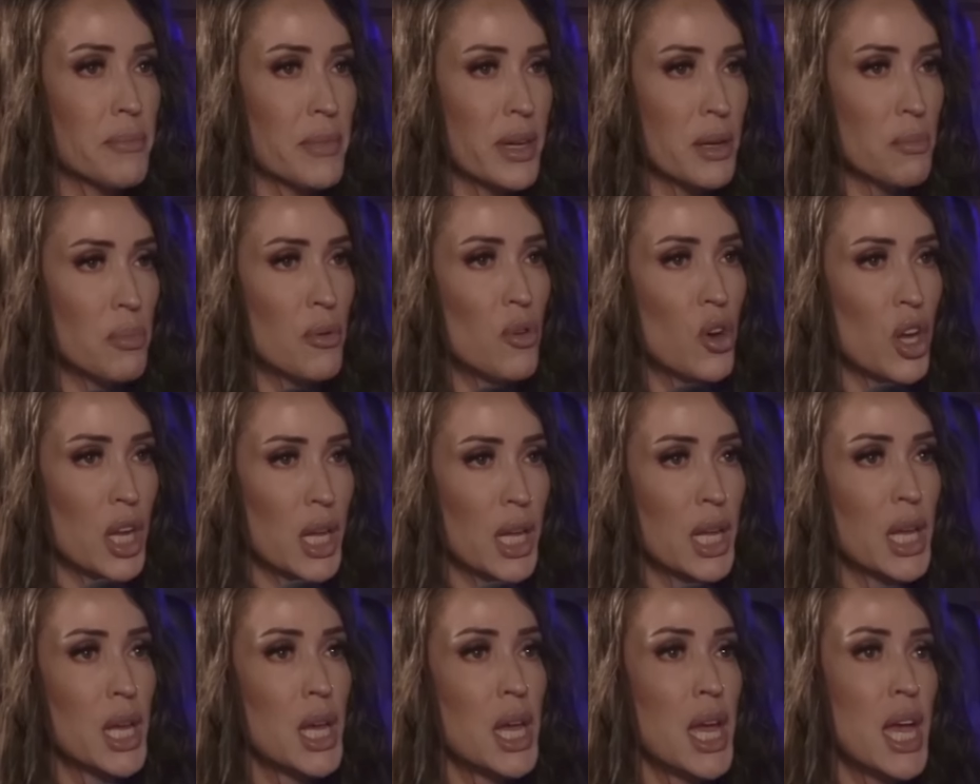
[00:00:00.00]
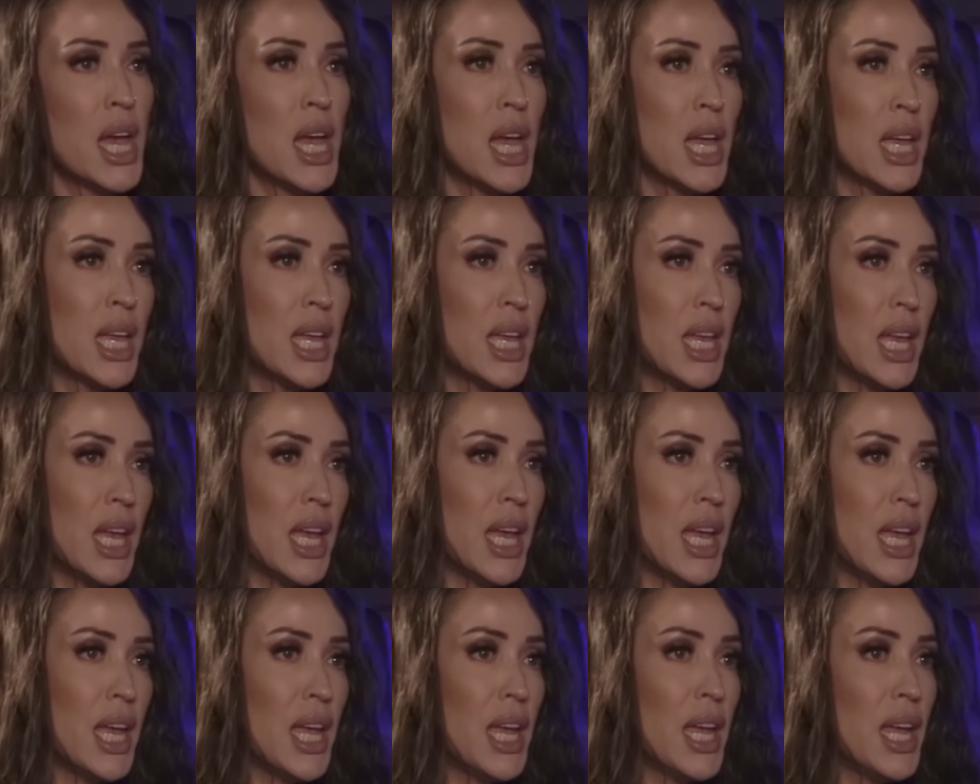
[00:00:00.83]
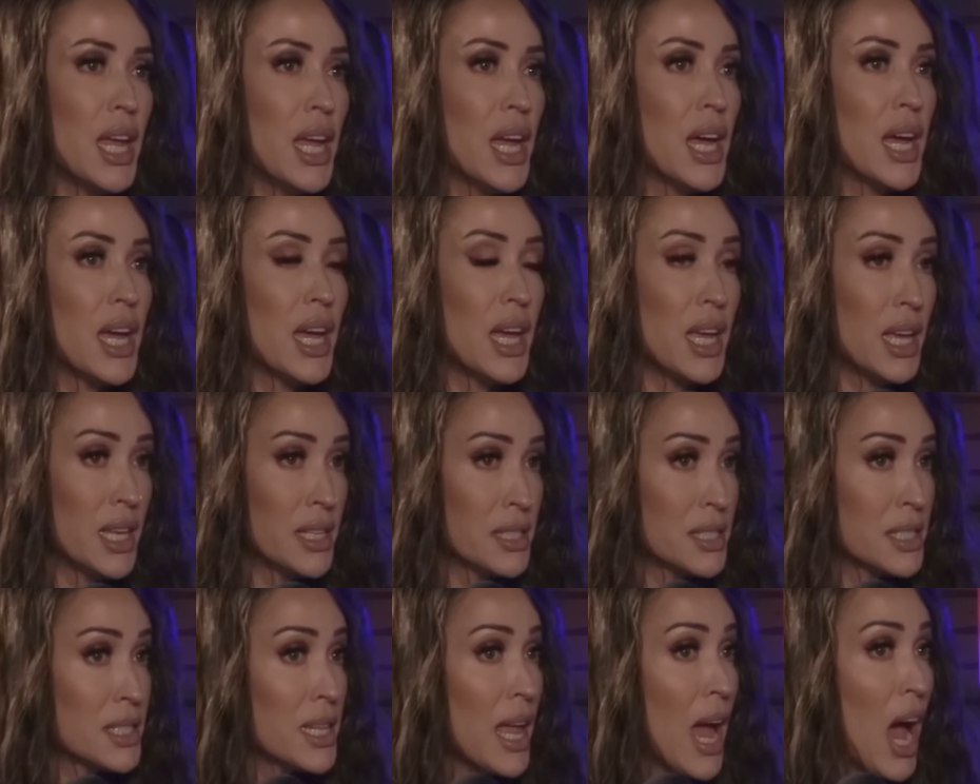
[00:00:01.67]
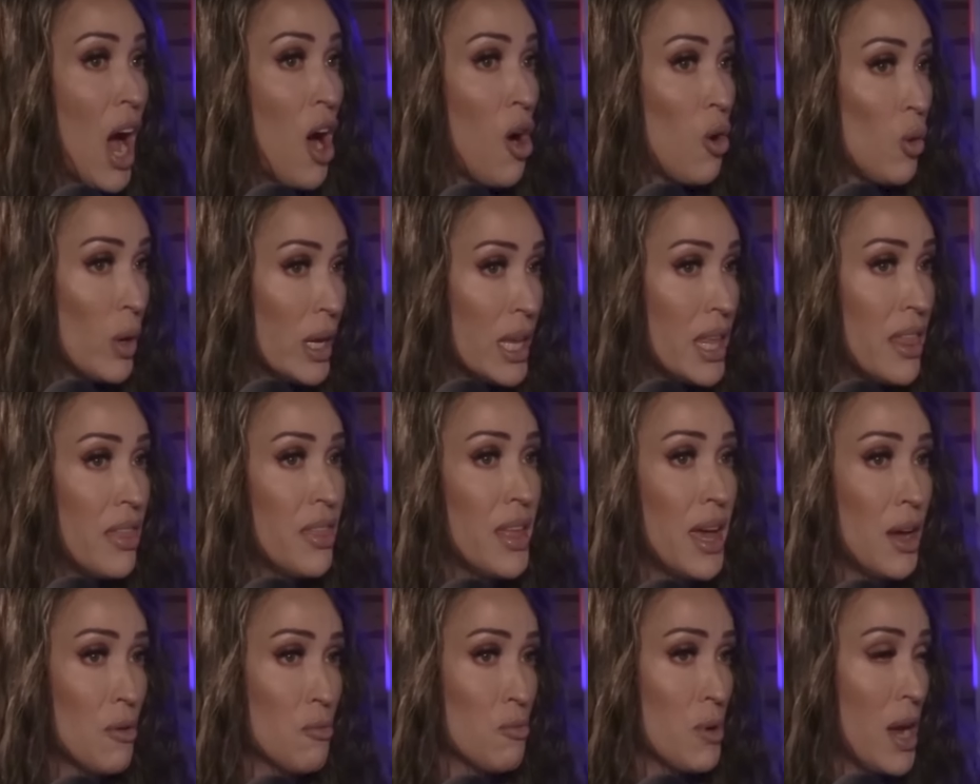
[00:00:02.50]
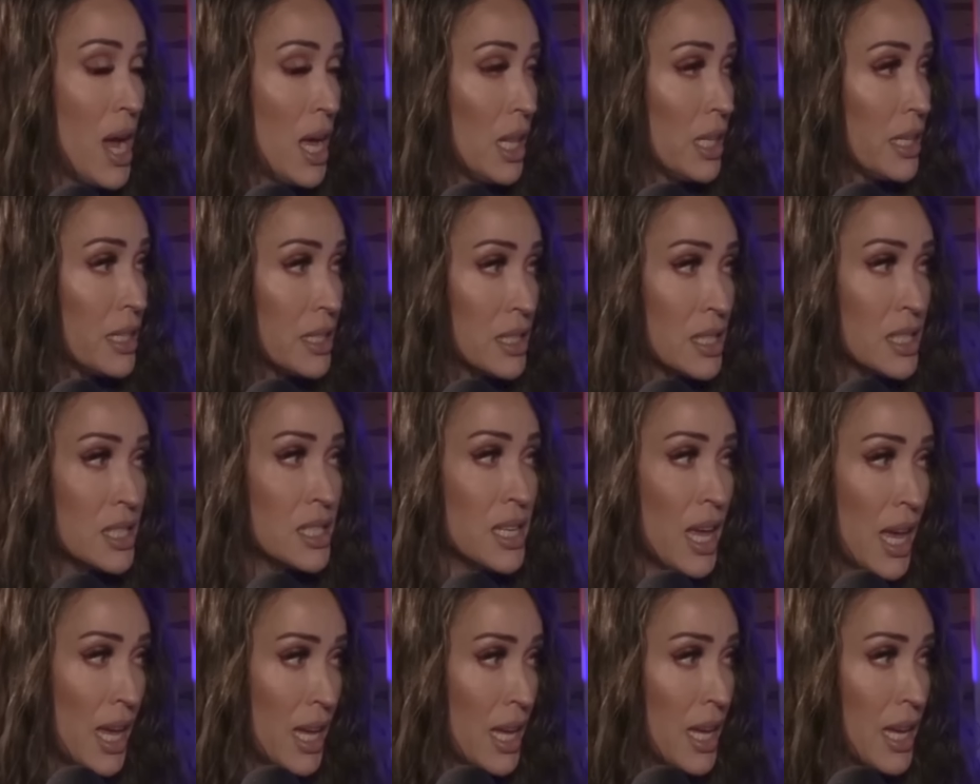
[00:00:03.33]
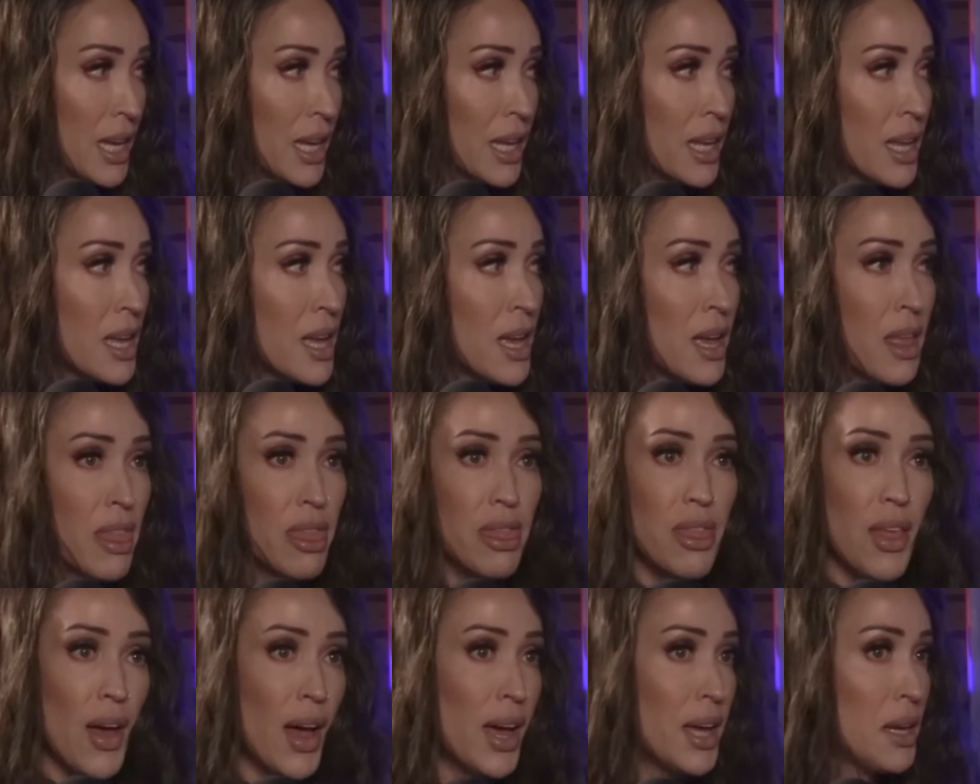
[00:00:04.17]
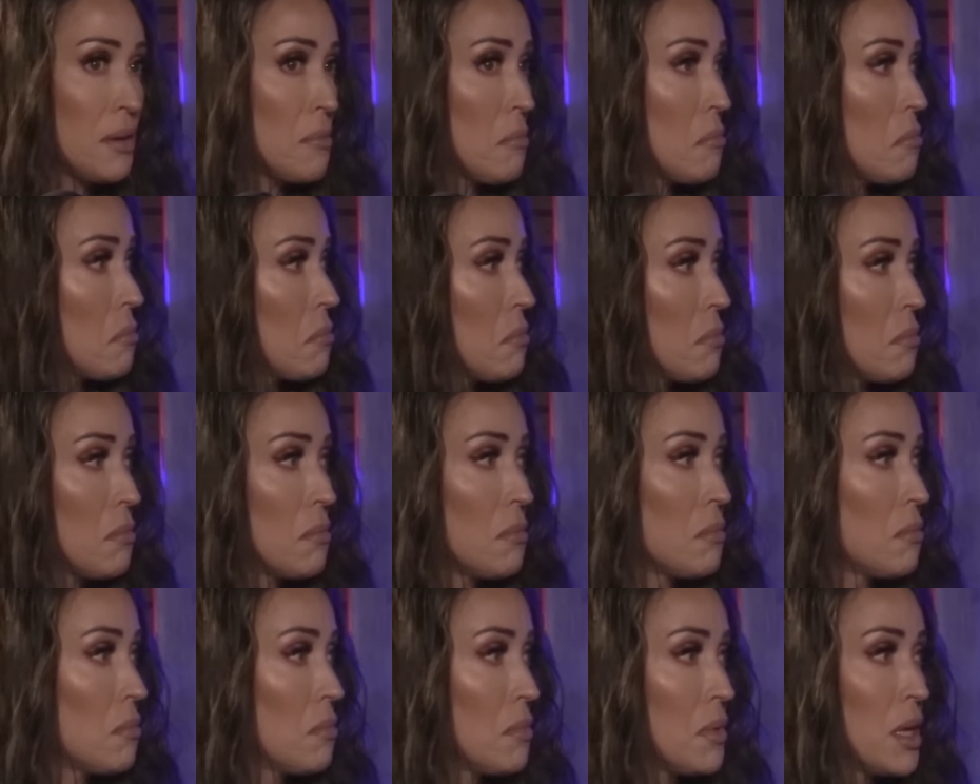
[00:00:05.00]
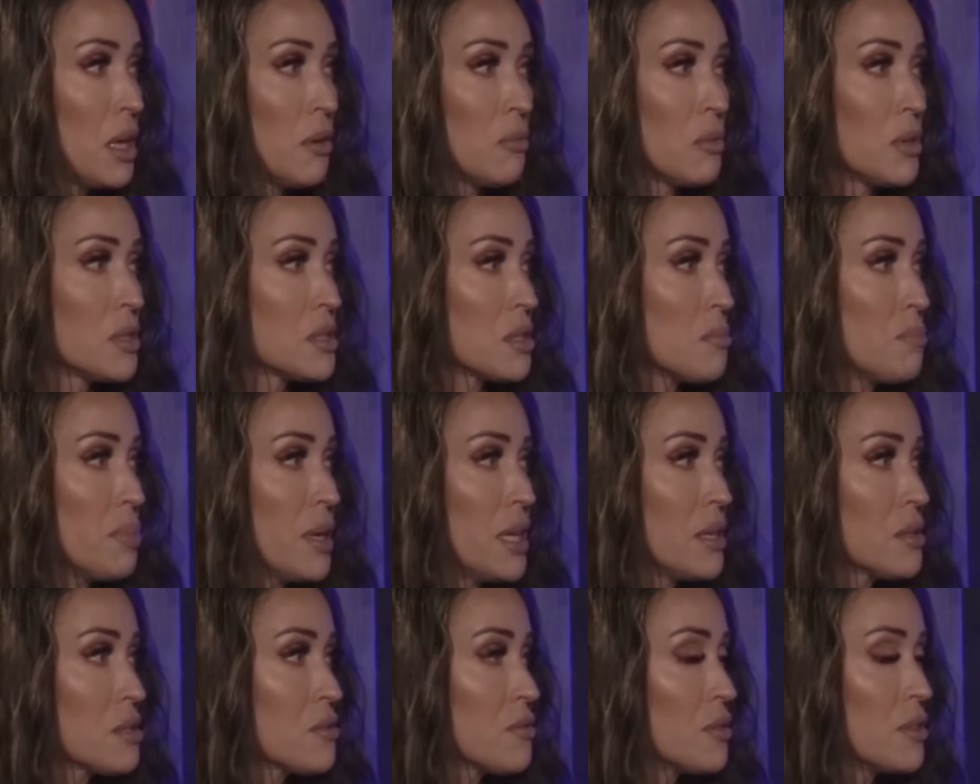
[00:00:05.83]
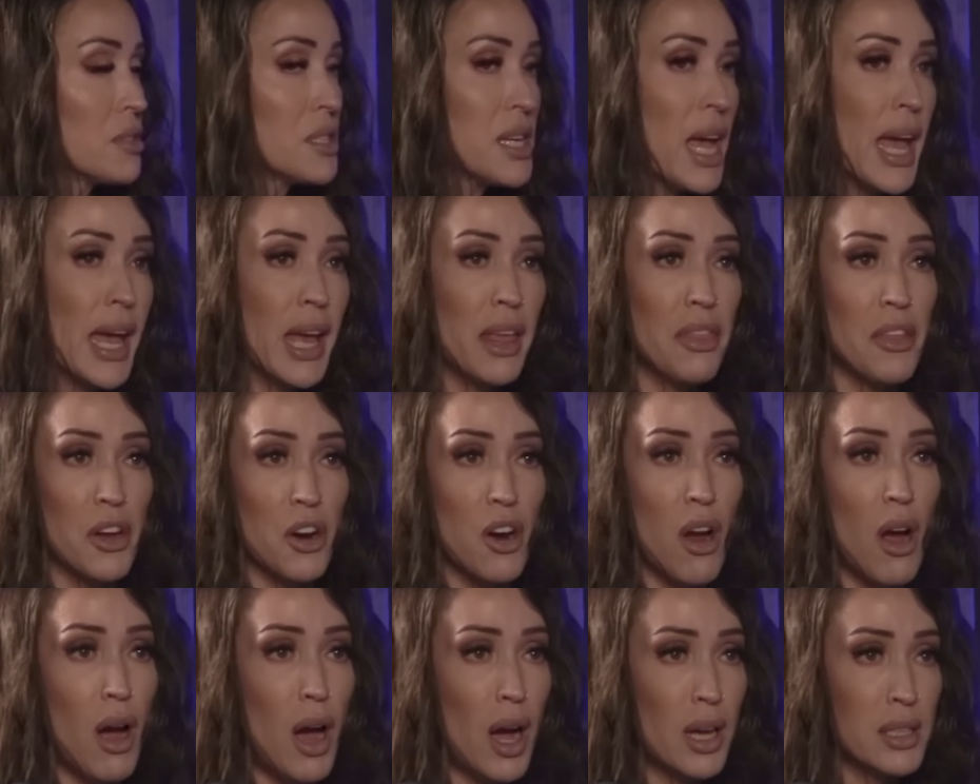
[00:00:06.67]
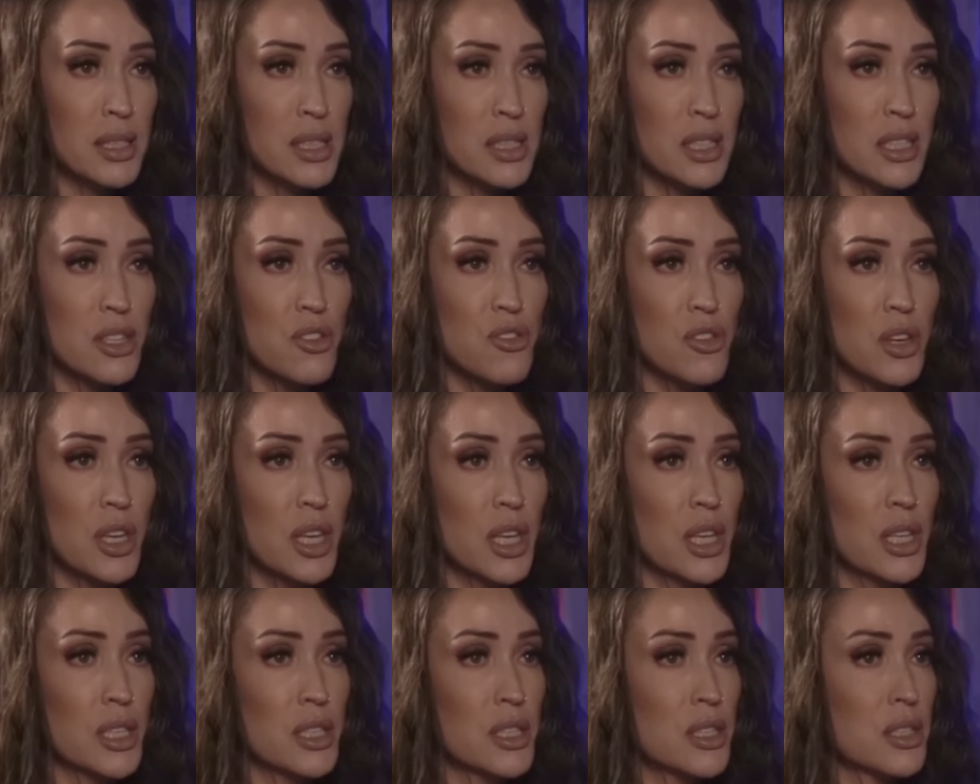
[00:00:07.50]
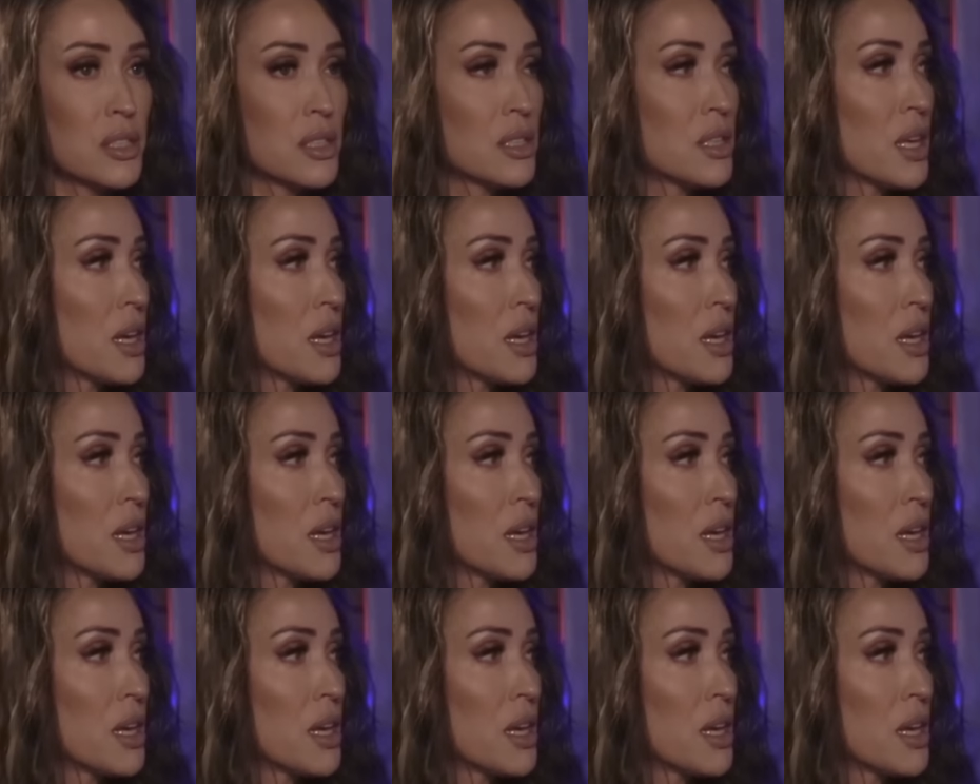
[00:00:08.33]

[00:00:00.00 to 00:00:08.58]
my point. He is now in that rally saying that it was a peaceful day. They're hostages.